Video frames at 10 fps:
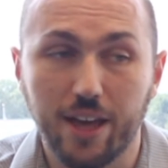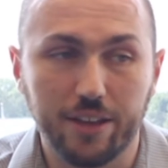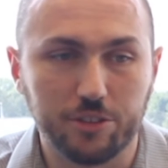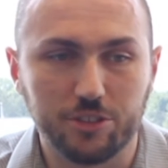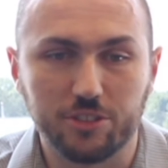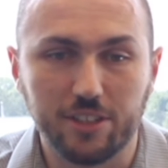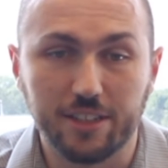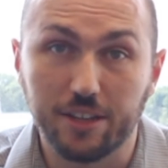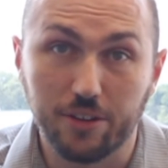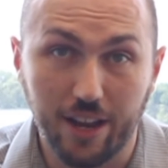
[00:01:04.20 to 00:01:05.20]
that you'll just
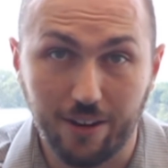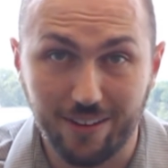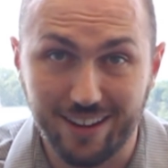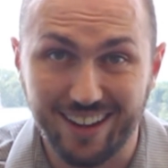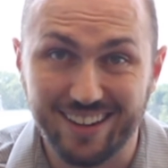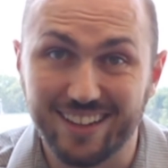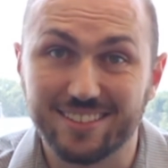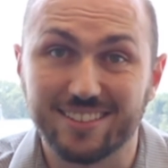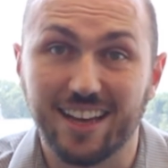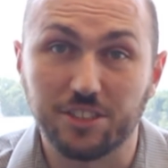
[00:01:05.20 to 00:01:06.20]
need to go to
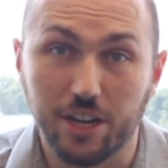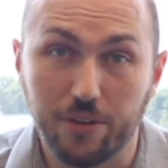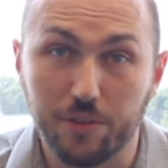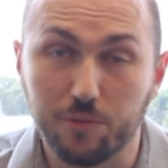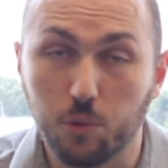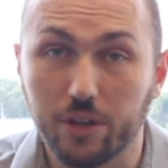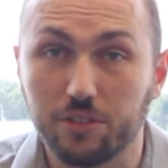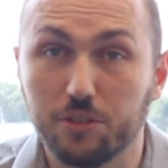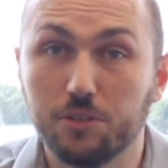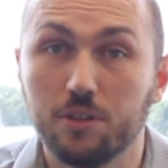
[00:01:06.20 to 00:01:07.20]

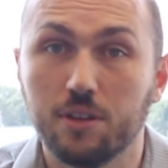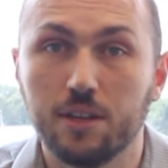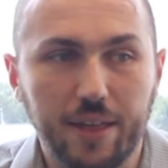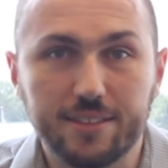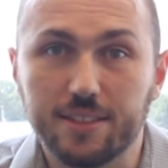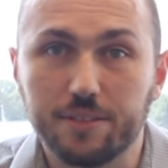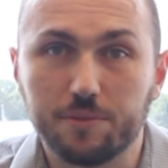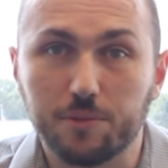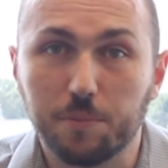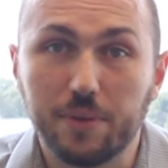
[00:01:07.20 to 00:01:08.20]
ARIN.net/ARIN42. That's it
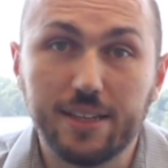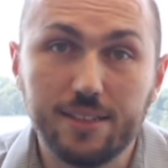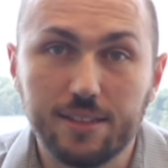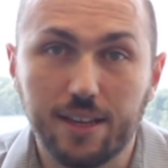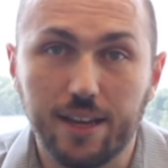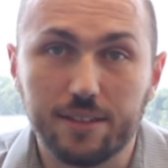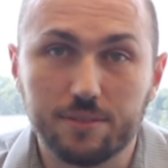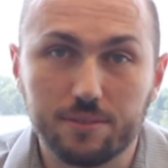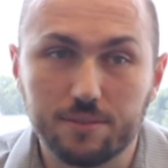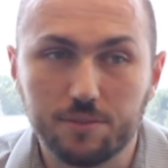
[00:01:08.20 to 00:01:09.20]
from me,
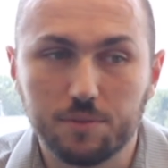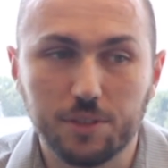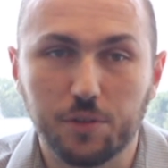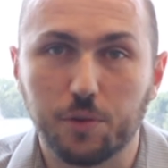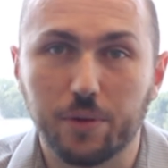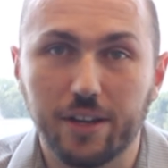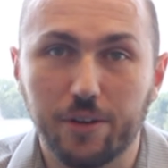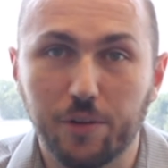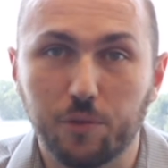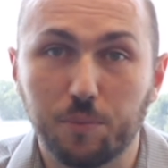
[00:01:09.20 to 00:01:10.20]
and we look forward to
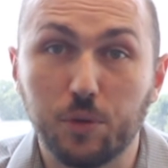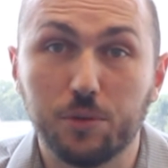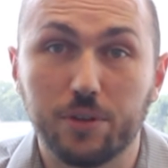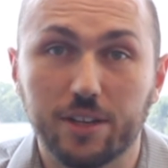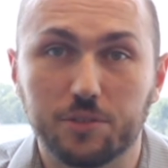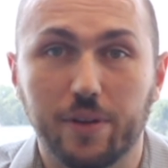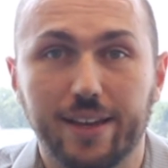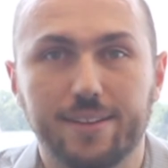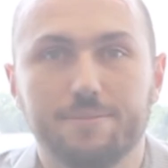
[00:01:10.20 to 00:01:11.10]
hearing from you next week.